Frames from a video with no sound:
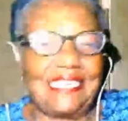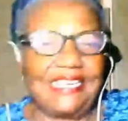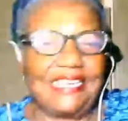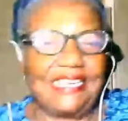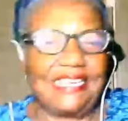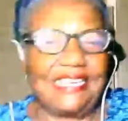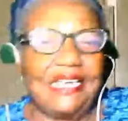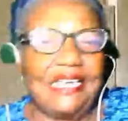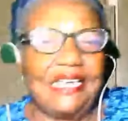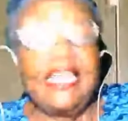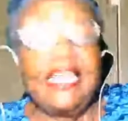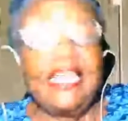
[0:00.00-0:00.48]

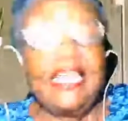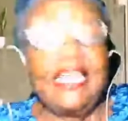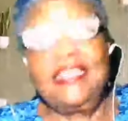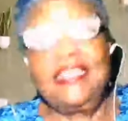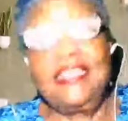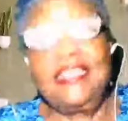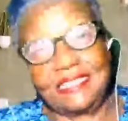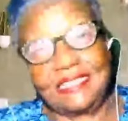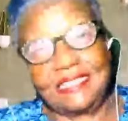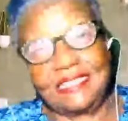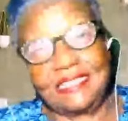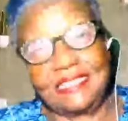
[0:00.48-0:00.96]
And that's
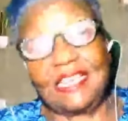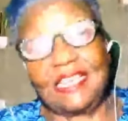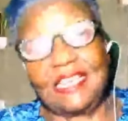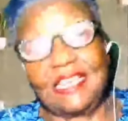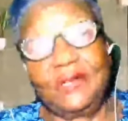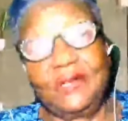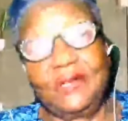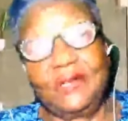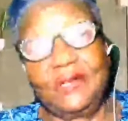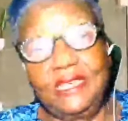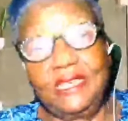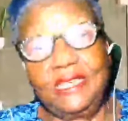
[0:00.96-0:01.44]
all it
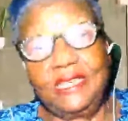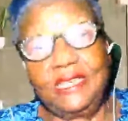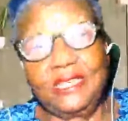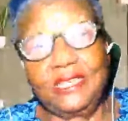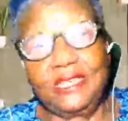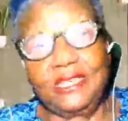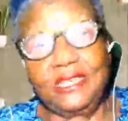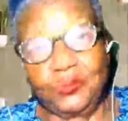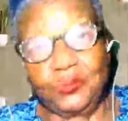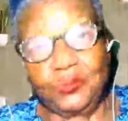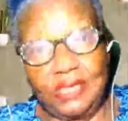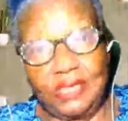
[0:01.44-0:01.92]
is, really.
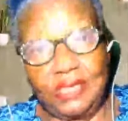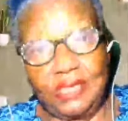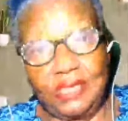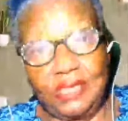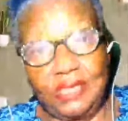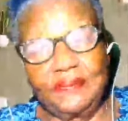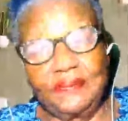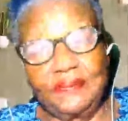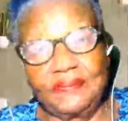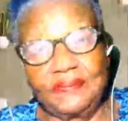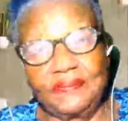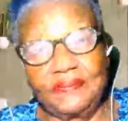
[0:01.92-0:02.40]

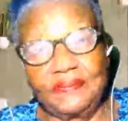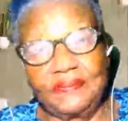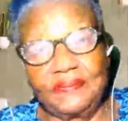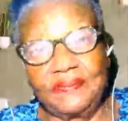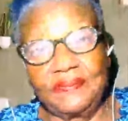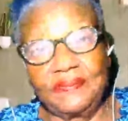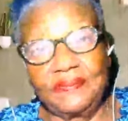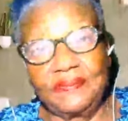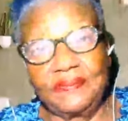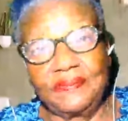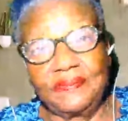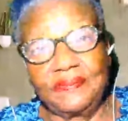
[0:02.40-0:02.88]

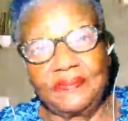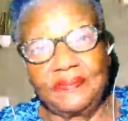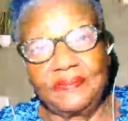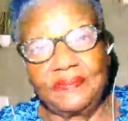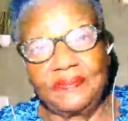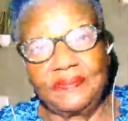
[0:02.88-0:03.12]
A